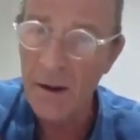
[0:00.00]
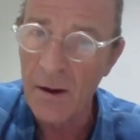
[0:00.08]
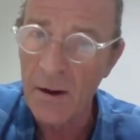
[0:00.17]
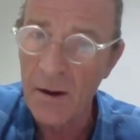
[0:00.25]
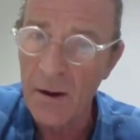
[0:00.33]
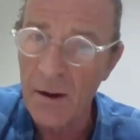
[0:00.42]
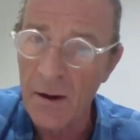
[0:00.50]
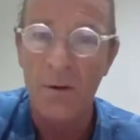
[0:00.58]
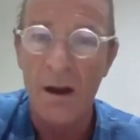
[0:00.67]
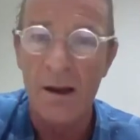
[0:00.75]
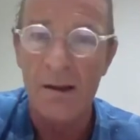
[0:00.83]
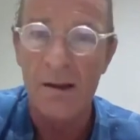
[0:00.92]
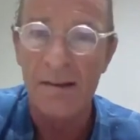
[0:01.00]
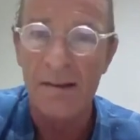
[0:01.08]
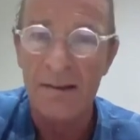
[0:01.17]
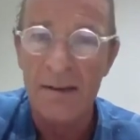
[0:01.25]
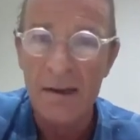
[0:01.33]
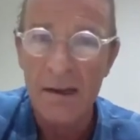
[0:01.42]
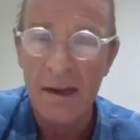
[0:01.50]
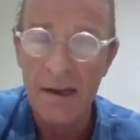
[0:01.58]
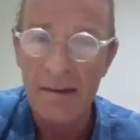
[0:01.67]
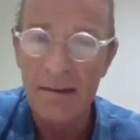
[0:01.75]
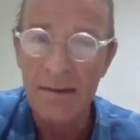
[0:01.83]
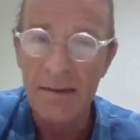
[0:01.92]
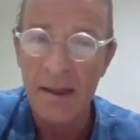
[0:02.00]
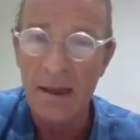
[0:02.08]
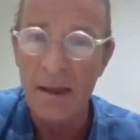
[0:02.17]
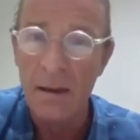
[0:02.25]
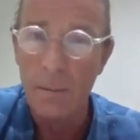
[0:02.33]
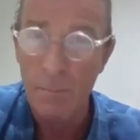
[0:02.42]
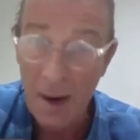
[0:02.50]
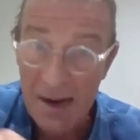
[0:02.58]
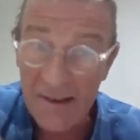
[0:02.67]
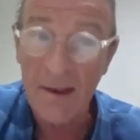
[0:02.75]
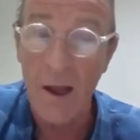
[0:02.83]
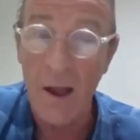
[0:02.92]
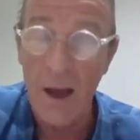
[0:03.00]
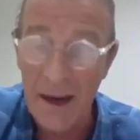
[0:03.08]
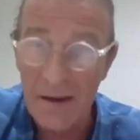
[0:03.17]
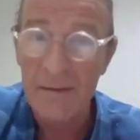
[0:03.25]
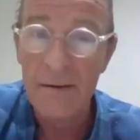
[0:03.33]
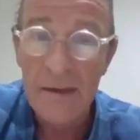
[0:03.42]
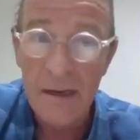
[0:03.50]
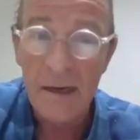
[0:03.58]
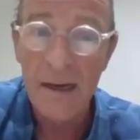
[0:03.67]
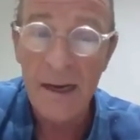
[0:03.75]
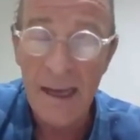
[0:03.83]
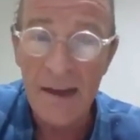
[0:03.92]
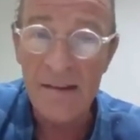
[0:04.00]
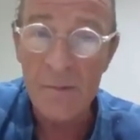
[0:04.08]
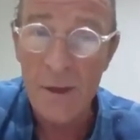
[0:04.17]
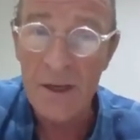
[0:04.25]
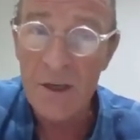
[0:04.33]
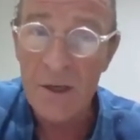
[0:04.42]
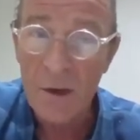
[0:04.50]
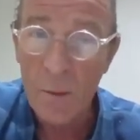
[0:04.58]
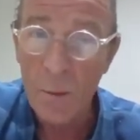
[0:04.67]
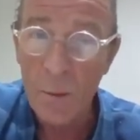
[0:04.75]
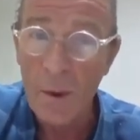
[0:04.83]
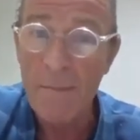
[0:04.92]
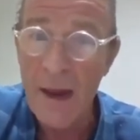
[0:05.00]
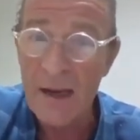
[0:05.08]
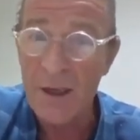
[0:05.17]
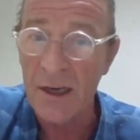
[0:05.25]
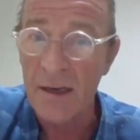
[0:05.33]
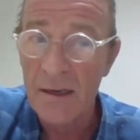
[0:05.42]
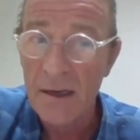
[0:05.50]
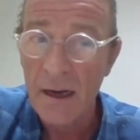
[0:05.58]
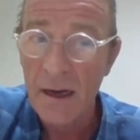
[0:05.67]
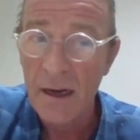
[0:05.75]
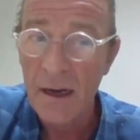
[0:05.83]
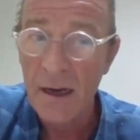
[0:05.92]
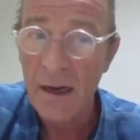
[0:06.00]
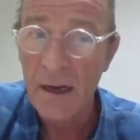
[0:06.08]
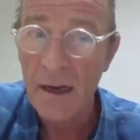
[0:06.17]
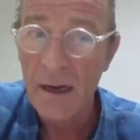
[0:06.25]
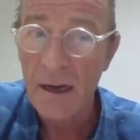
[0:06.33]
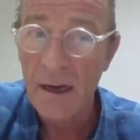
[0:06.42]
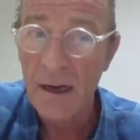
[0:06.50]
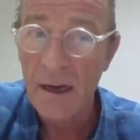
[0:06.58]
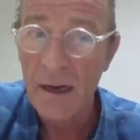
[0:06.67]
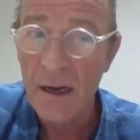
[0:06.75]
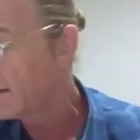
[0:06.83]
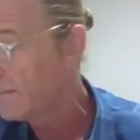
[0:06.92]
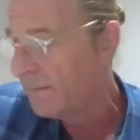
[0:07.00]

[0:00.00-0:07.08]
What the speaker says: but that for us is the baseline against which we measure our performance.